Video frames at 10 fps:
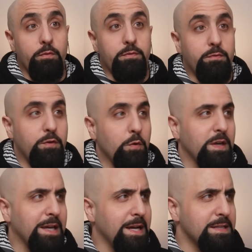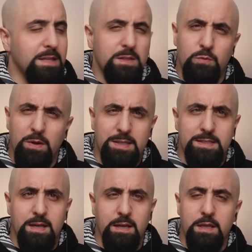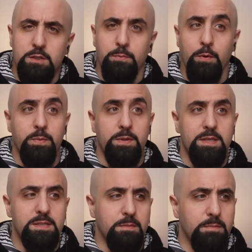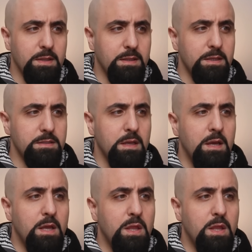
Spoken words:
viewing Gaza as what exactly? As properties and buildings.